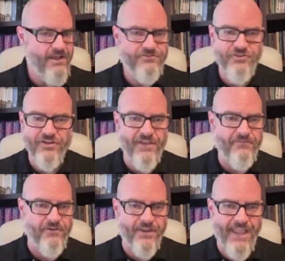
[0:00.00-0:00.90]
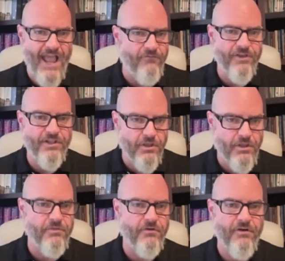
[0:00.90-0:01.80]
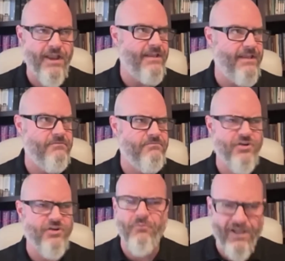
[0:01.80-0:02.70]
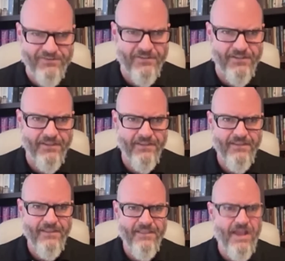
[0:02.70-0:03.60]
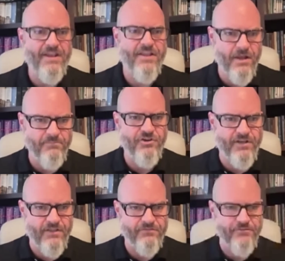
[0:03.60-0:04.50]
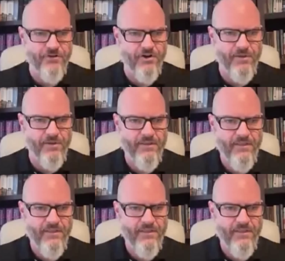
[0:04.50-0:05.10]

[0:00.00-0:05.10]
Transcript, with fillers: just after Calvin, Luther, and John Wesley. Then comes John Nelson Darby.